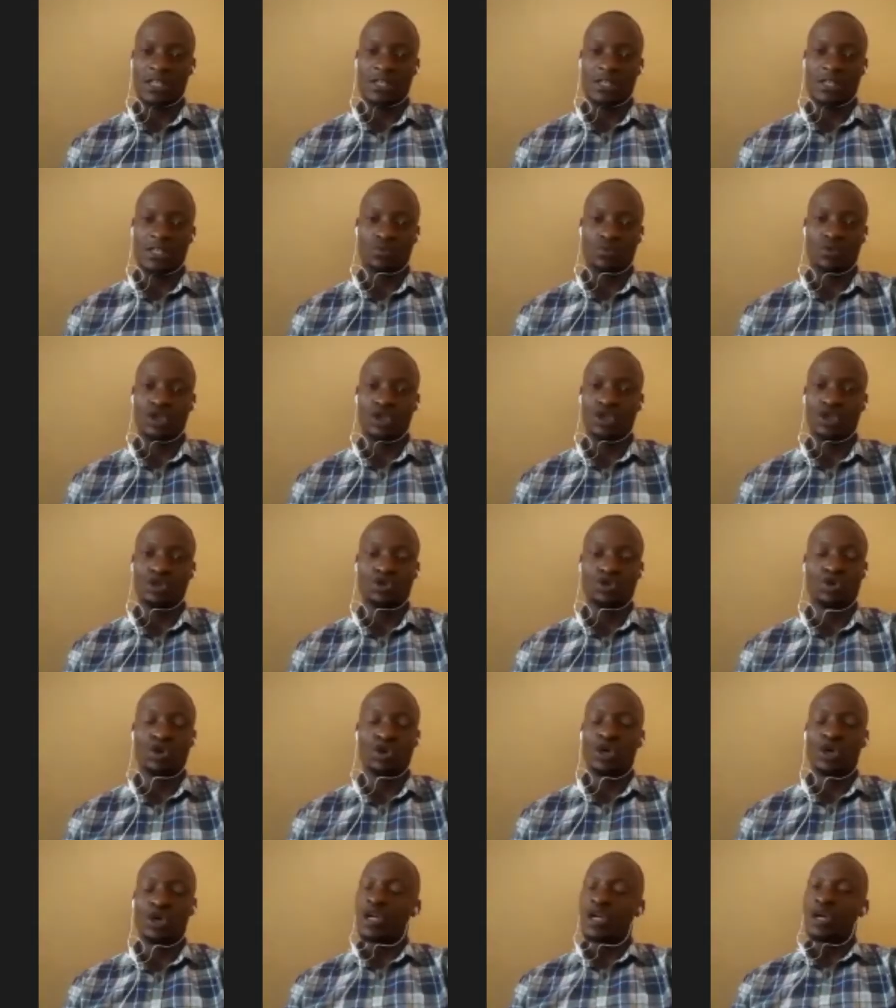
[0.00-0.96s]
Thomas. We
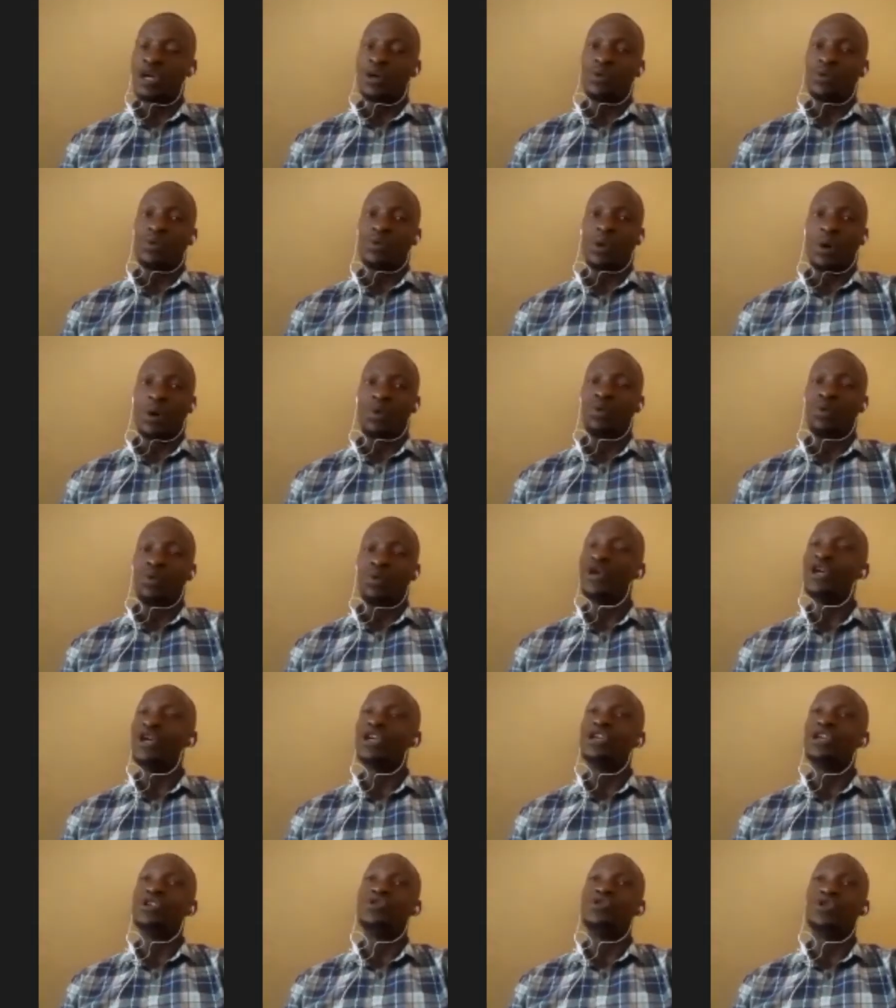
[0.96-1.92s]

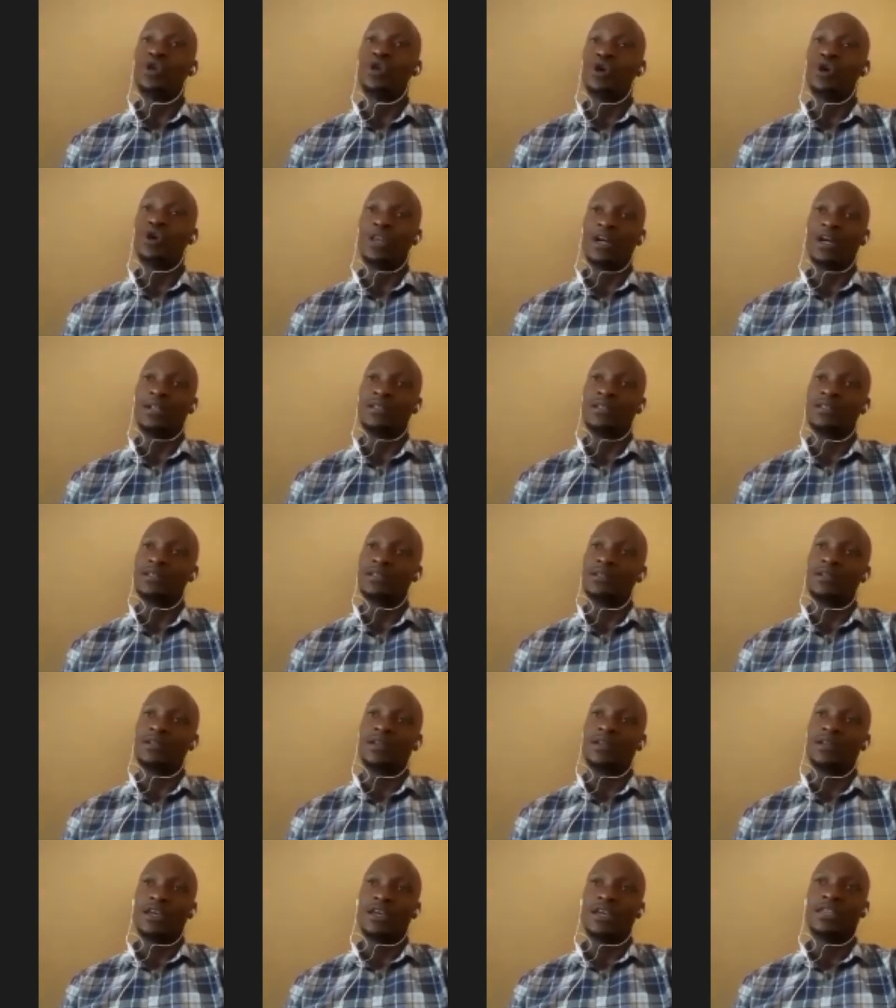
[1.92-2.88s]
know
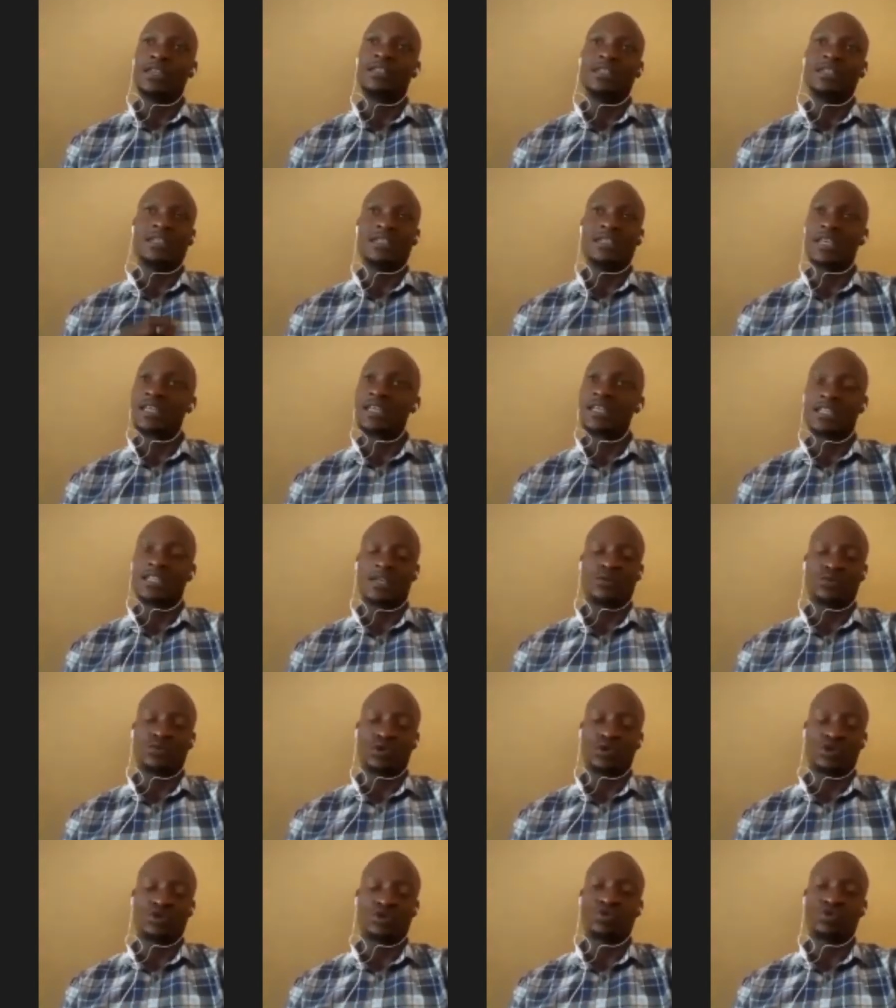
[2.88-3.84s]
that his
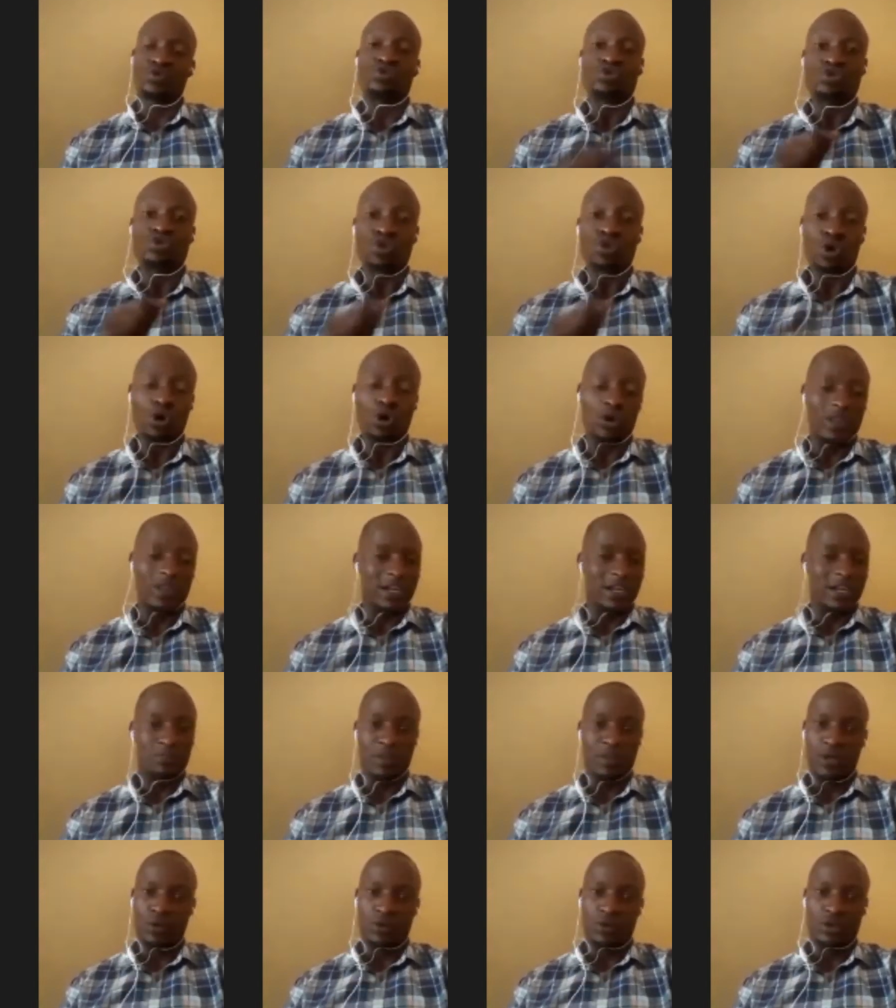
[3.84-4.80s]
intention was to score
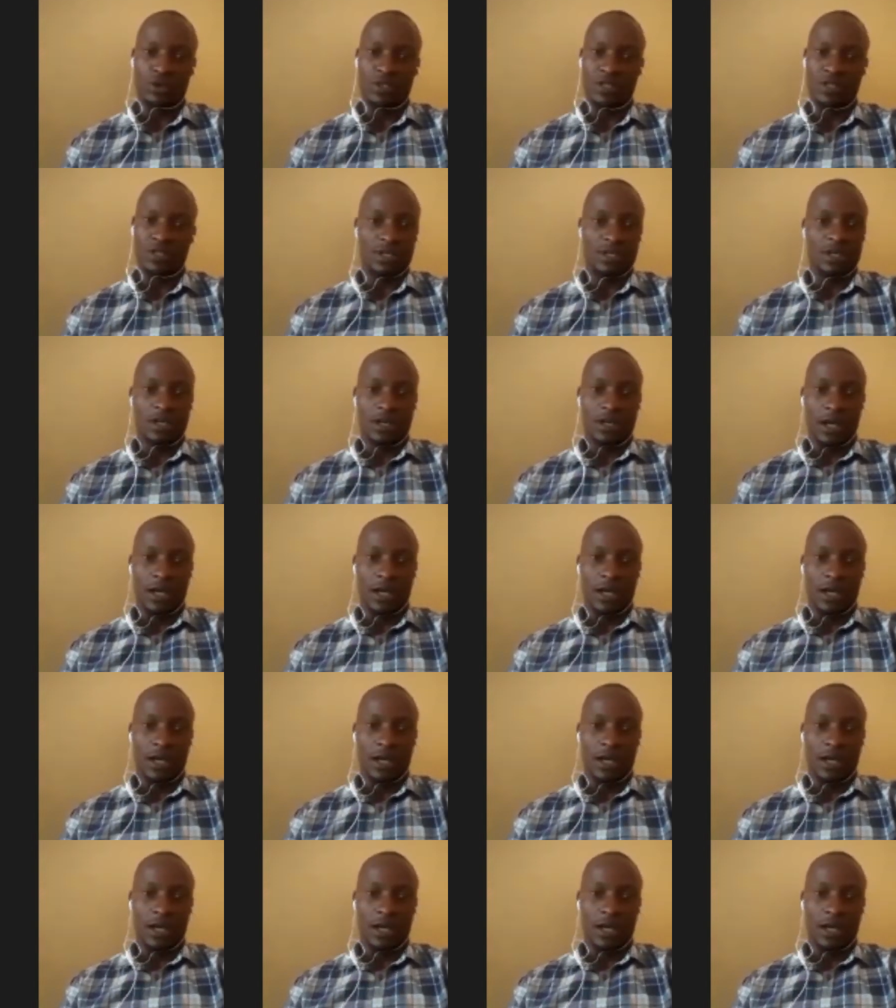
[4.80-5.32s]
that penalty,